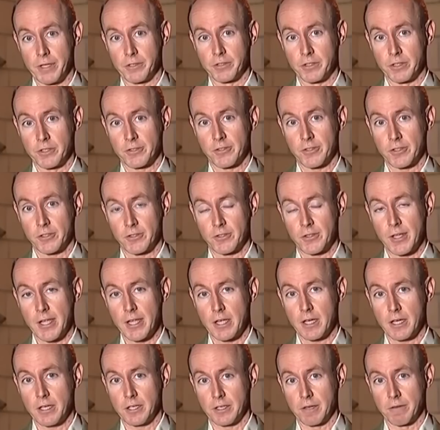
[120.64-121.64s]
reasons to
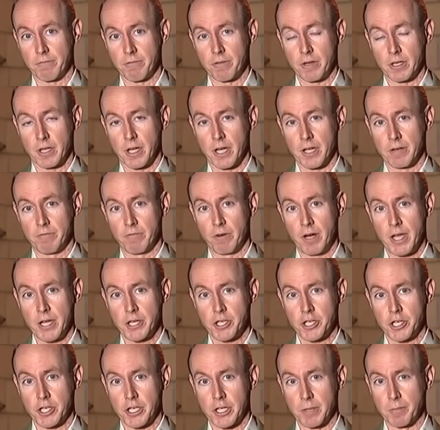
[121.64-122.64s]
seek a different kind of
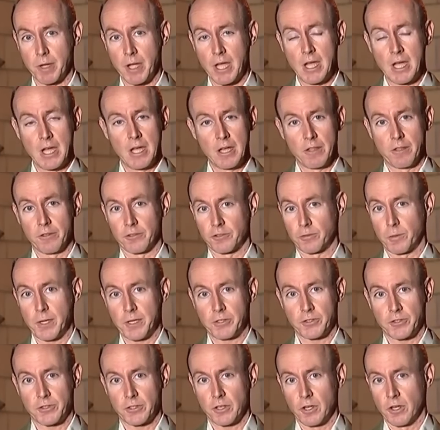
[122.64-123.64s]
relationship. The
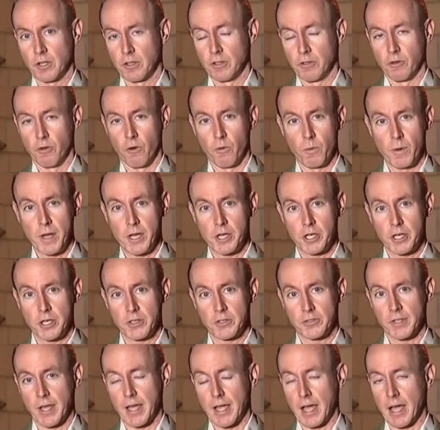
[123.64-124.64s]
Swiss,
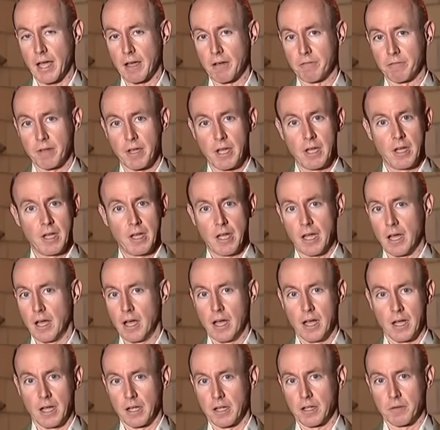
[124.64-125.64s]
Norwegians, they have
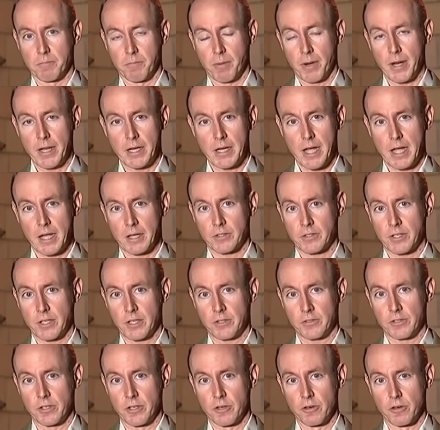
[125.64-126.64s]
complete
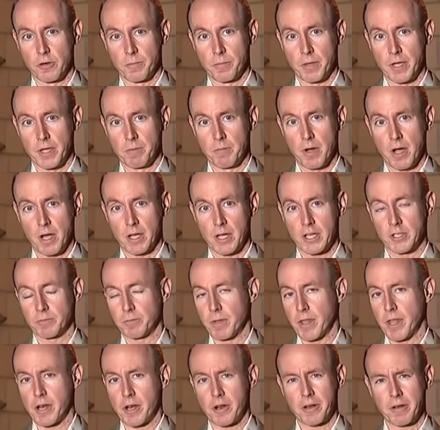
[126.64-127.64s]
access to European markets,
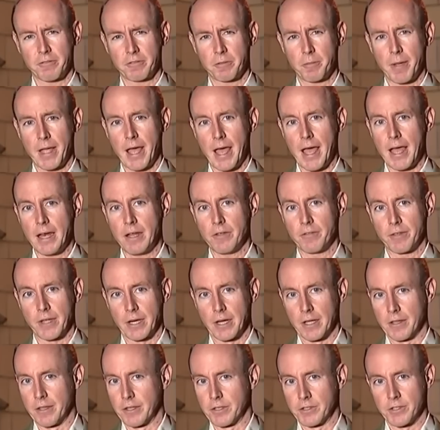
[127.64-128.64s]
but they don't have to pay anything
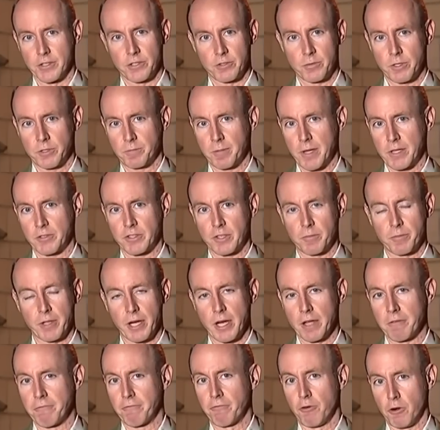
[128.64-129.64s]
like this. The Swiss pay
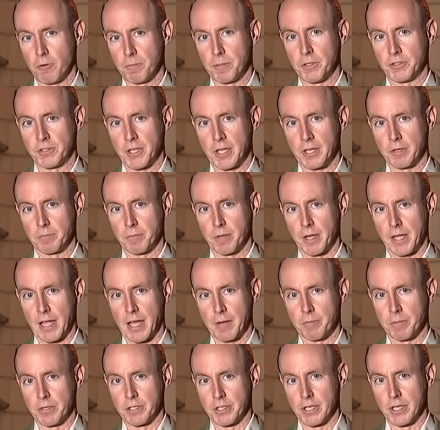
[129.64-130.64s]
something like 4% per
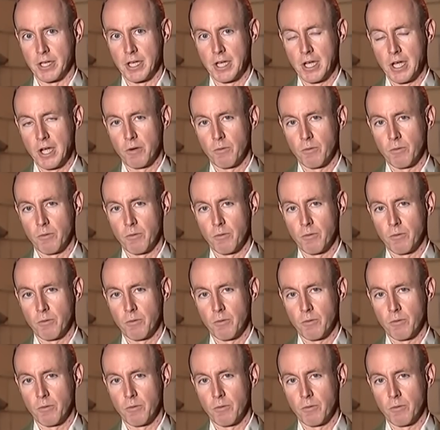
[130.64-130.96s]
capita